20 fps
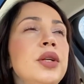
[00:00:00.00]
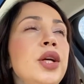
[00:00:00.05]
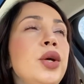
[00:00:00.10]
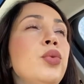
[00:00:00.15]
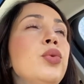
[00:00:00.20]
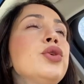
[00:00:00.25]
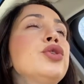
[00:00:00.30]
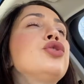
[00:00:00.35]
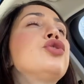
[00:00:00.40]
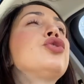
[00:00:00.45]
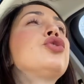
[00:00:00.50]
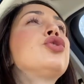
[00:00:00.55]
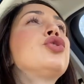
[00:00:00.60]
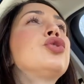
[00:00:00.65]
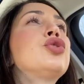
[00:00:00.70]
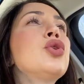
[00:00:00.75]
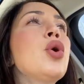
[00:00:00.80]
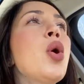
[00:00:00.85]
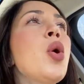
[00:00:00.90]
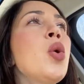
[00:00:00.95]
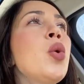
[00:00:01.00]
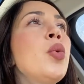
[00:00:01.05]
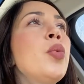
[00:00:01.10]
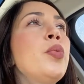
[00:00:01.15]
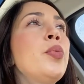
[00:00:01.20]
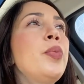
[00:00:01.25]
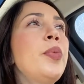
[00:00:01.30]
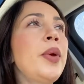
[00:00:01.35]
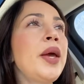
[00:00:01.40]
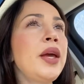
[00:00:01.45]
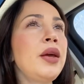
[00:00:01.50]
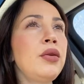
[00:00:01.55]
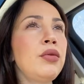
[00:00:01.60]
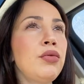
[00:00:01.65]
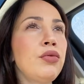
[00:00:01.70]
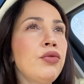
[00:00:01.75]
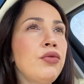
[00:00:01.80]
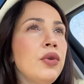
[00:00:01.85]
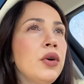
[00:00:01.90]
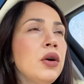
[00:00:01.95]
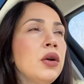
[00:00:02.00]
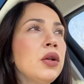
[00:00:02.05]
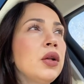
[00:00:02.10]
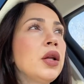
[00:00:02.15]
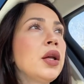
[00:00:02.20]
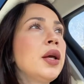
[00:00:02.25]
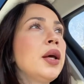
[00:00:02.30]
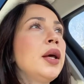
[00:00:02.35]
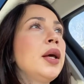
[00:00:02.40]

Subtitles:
It was so painful.